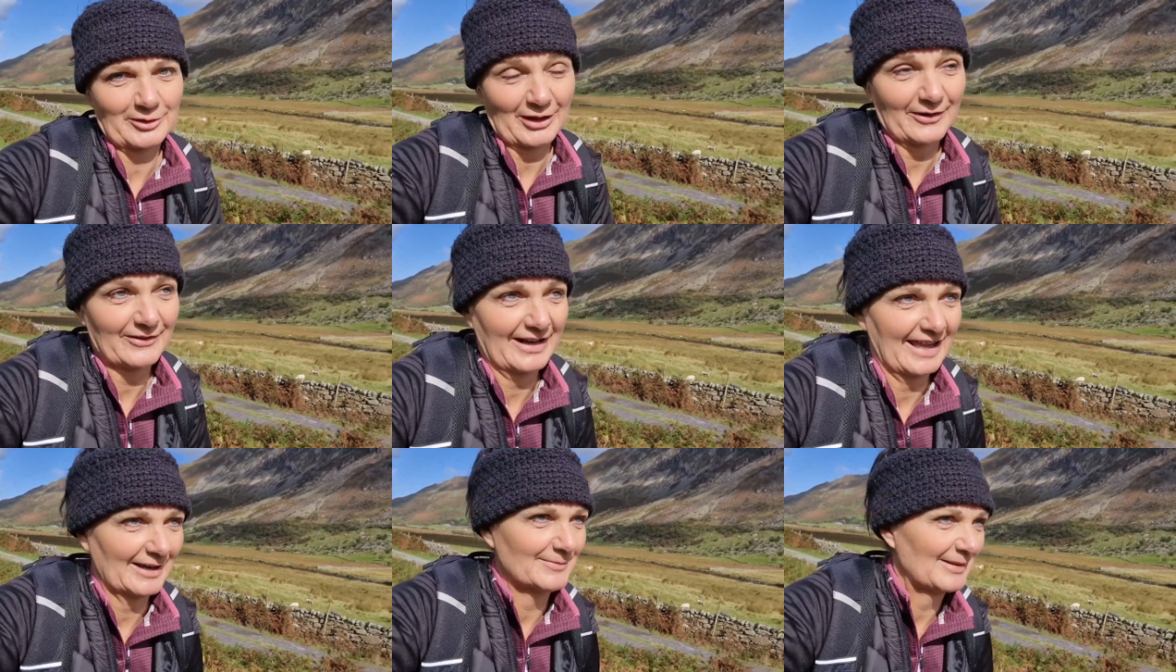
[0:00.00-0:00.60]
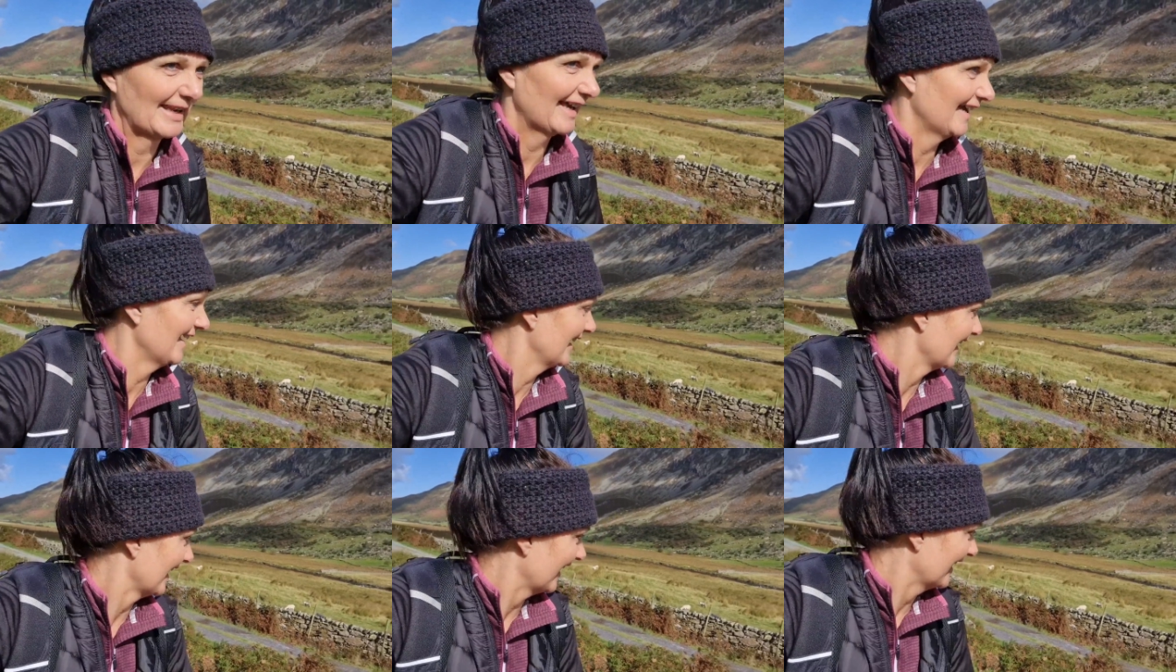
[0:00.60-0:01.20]
although I am
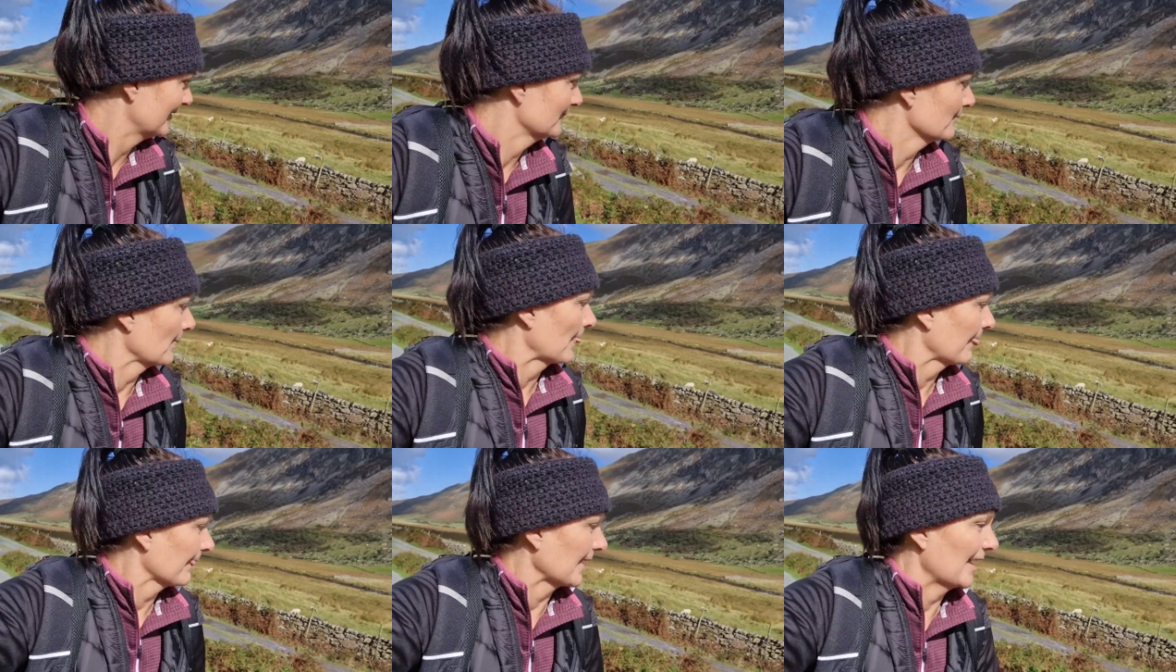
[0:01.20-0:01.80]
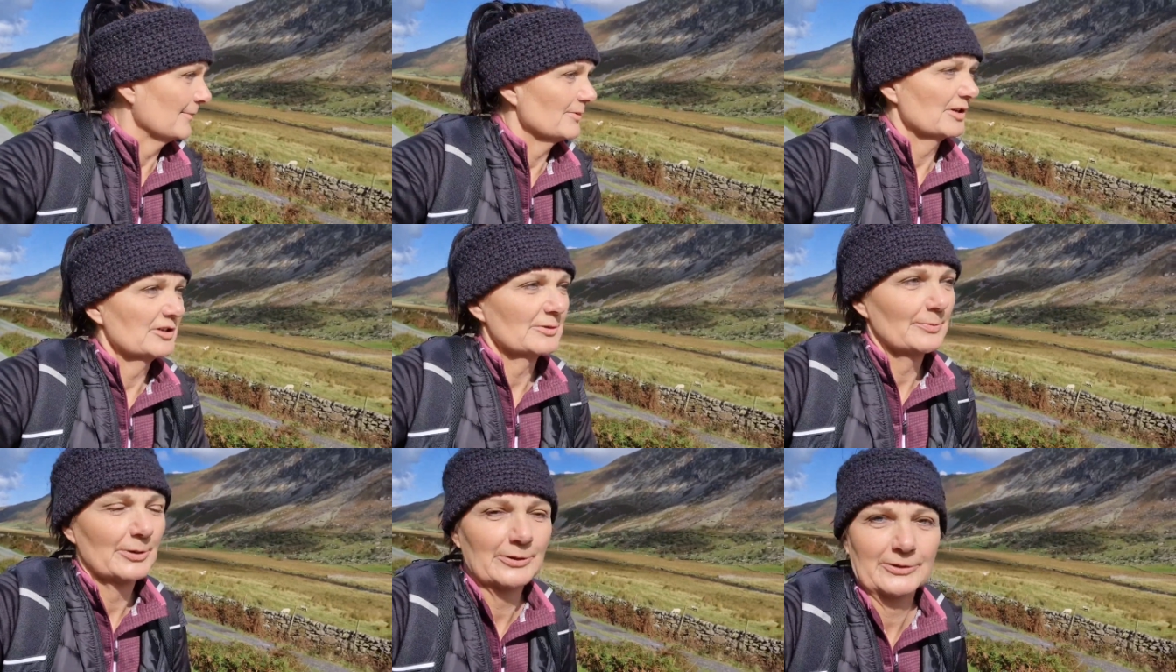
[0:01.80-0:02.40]
learning. I'm
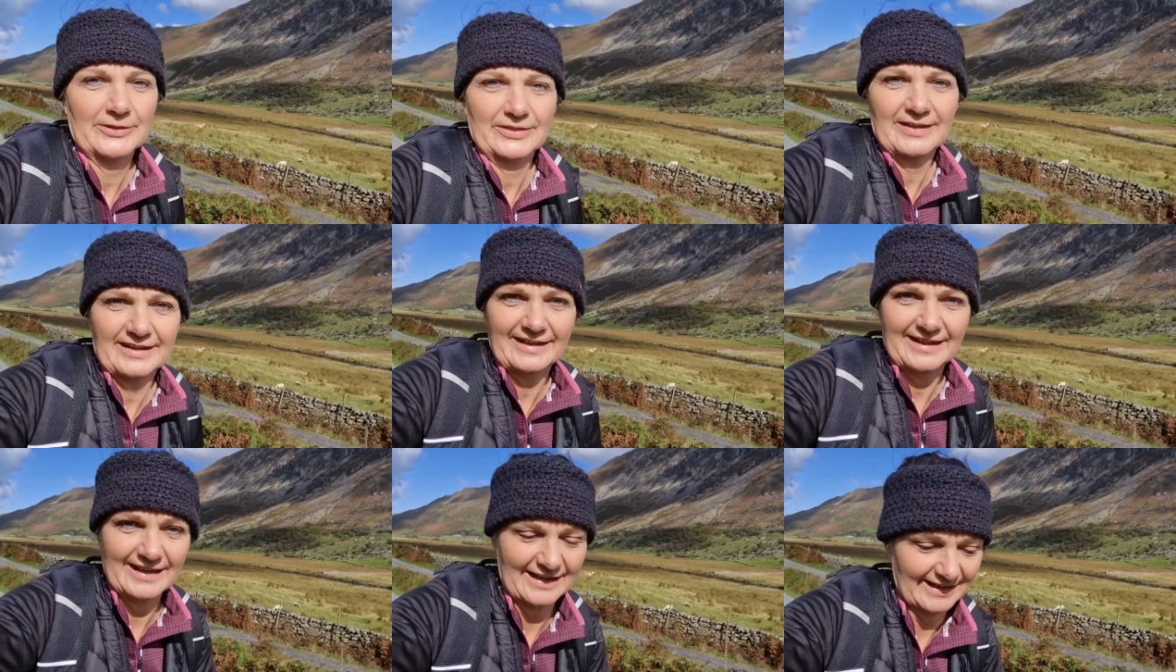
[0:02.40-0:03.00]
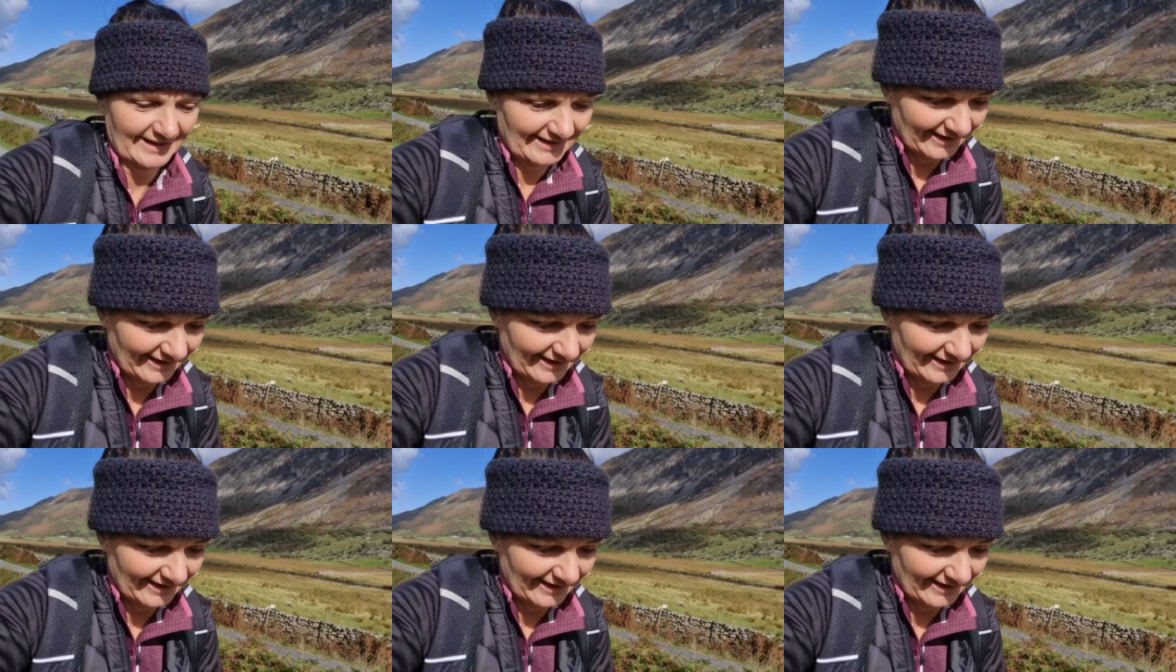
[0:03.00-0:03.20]
going to put the